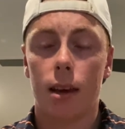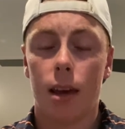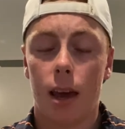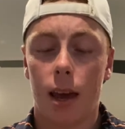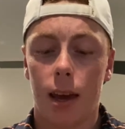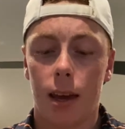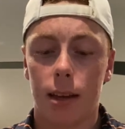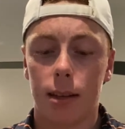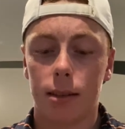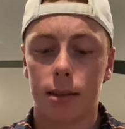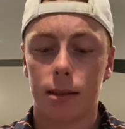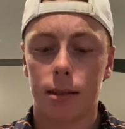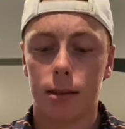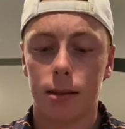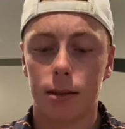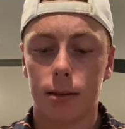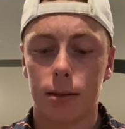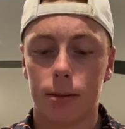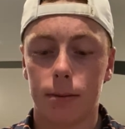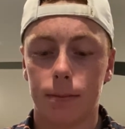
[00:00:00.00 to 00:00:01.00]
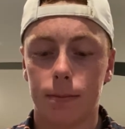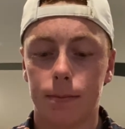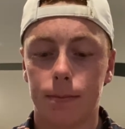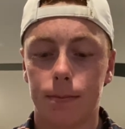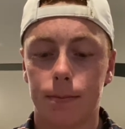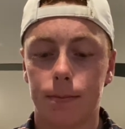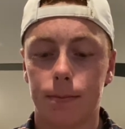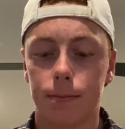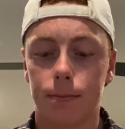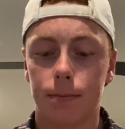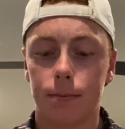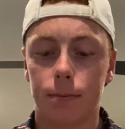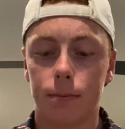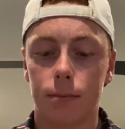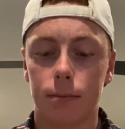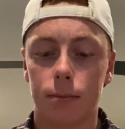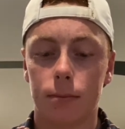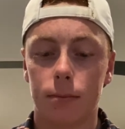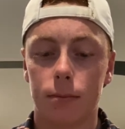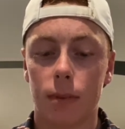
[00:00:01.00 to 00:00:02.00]
And
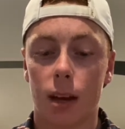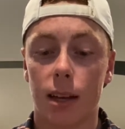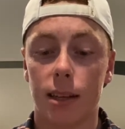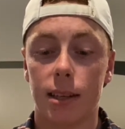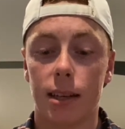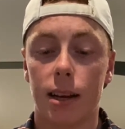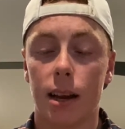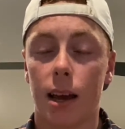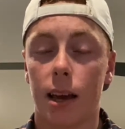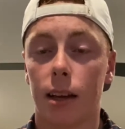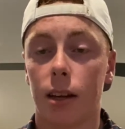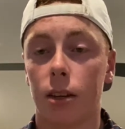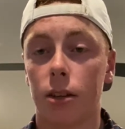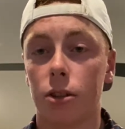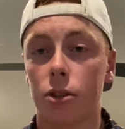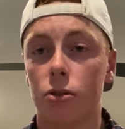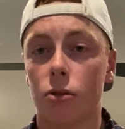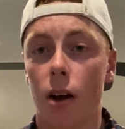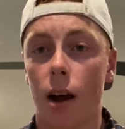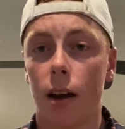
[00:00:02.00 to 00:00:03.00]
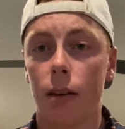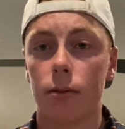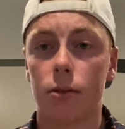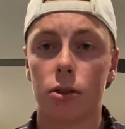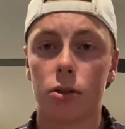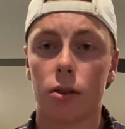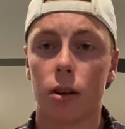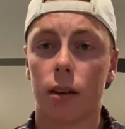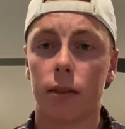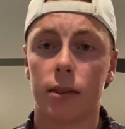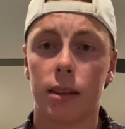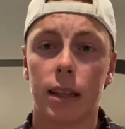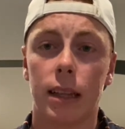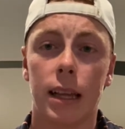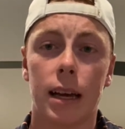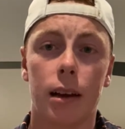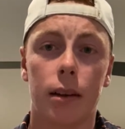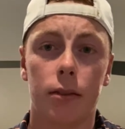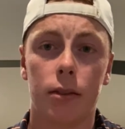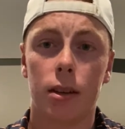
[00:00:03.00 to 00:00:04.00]
I did. I had a good drive just off to the
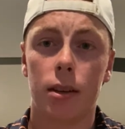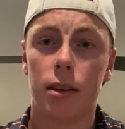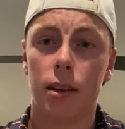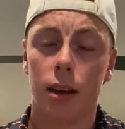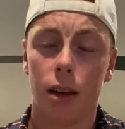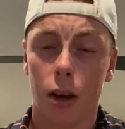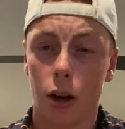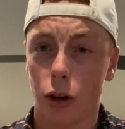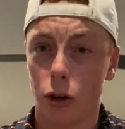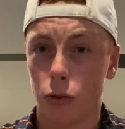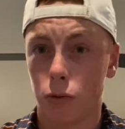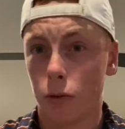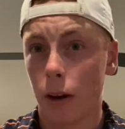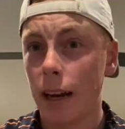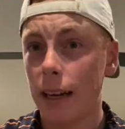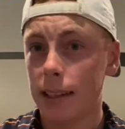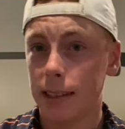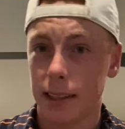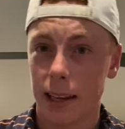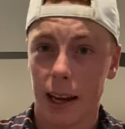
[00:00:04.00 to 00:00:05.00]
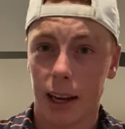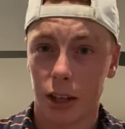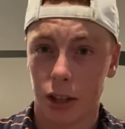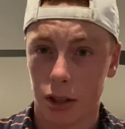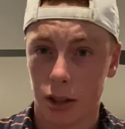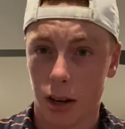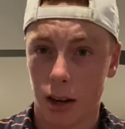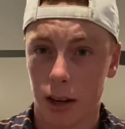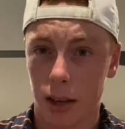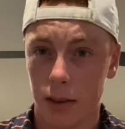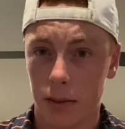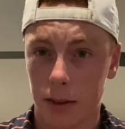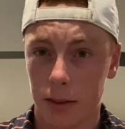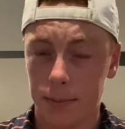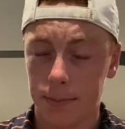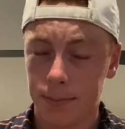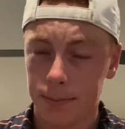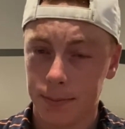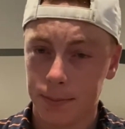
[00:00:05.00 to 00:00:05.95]
left. Great second shot even.